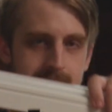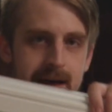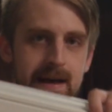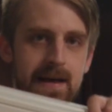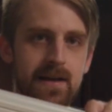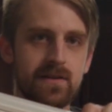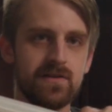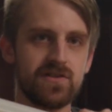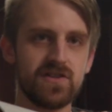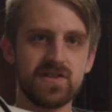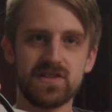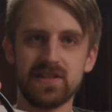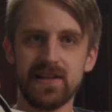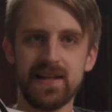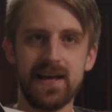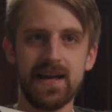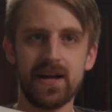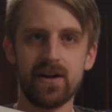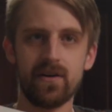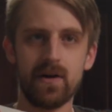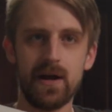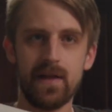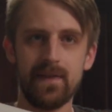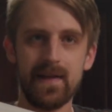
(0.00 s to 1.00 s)
had just
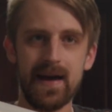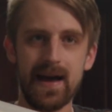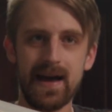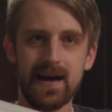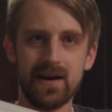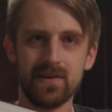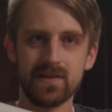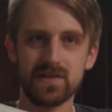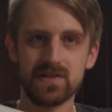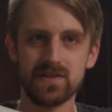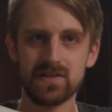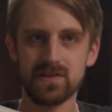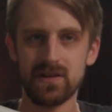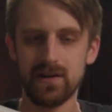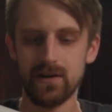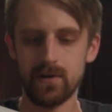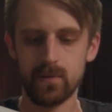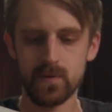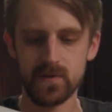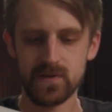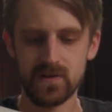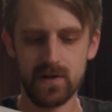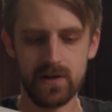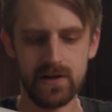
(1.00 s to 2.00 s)
laying around the house.
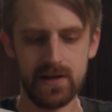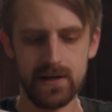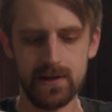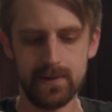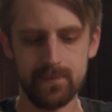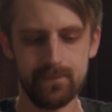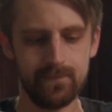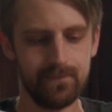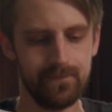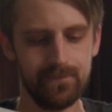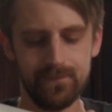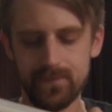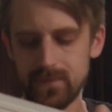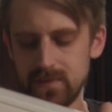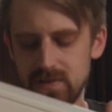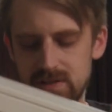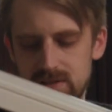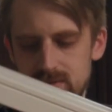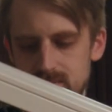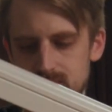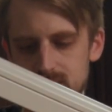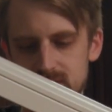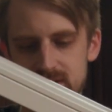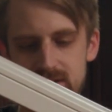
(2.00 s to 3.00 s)
It was on a
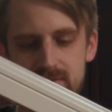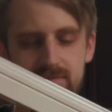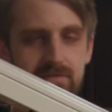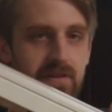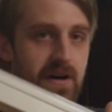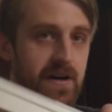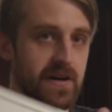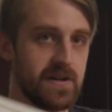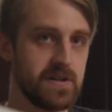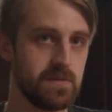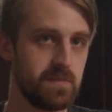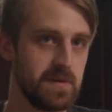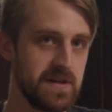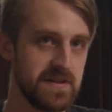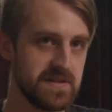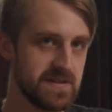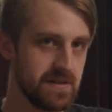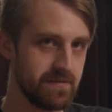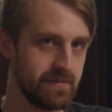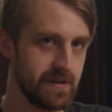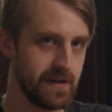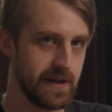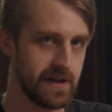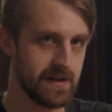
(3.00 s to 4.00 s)
defunct piece
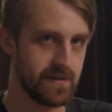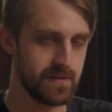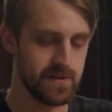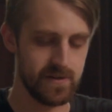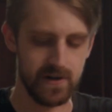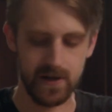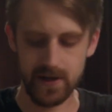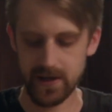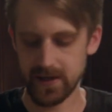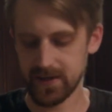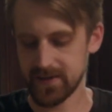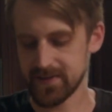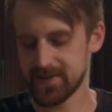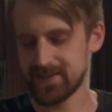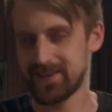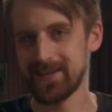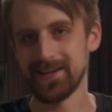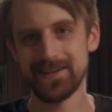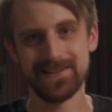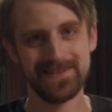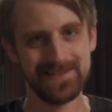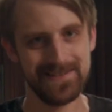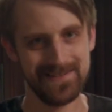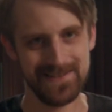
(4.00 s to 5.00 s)
of electronics
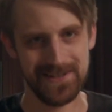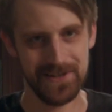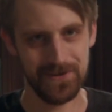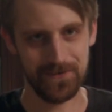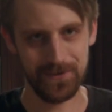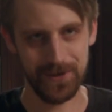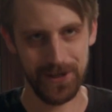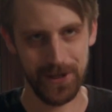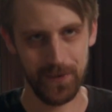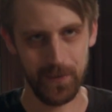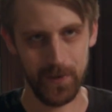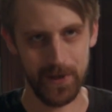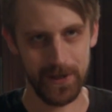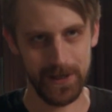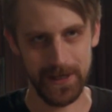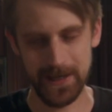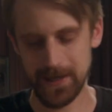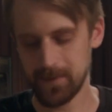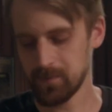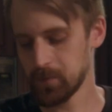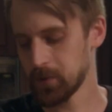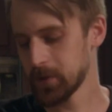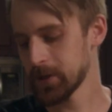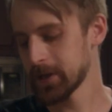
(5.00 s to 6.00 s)
that didn't really work
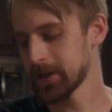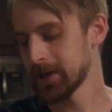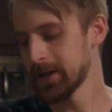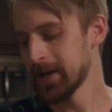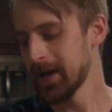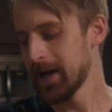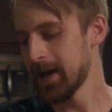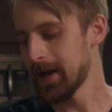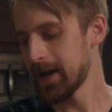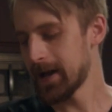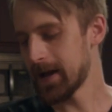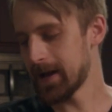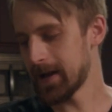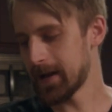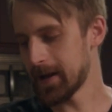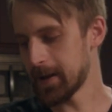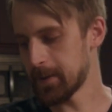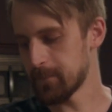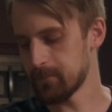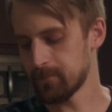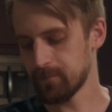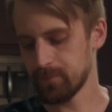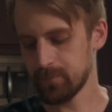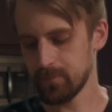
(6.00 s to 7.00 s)
anymore.
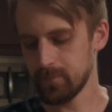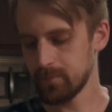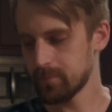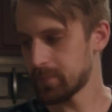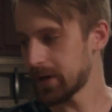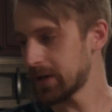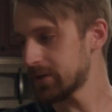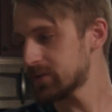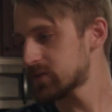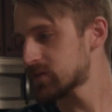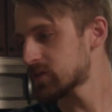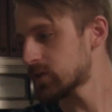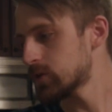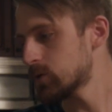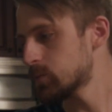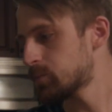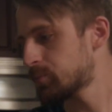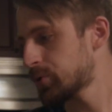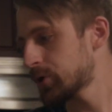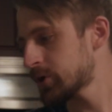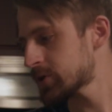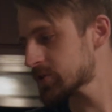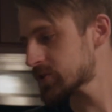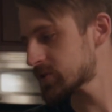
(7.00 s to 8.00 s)
So you
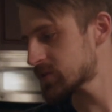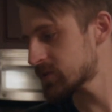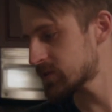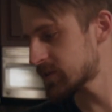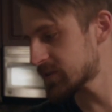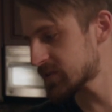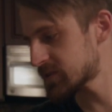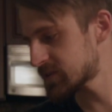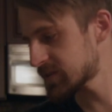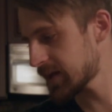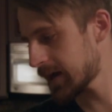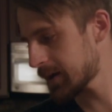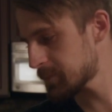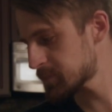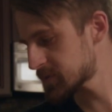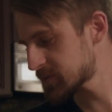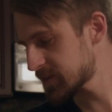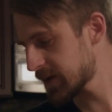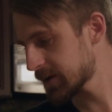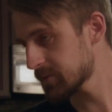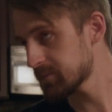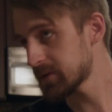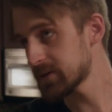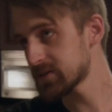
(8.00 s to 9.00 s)
push this top
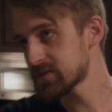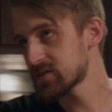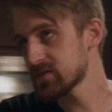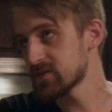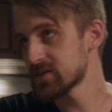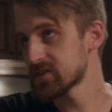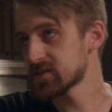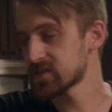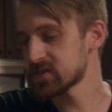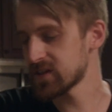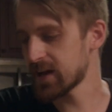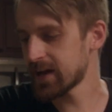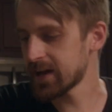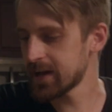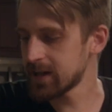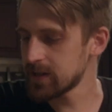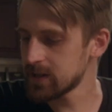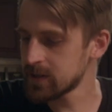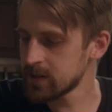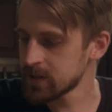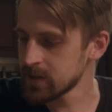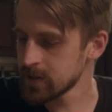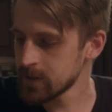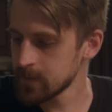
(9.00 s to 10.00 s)
segment to the
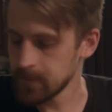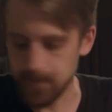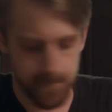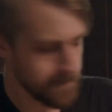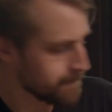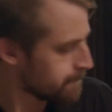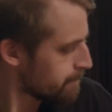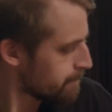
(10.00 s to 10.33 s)
side here.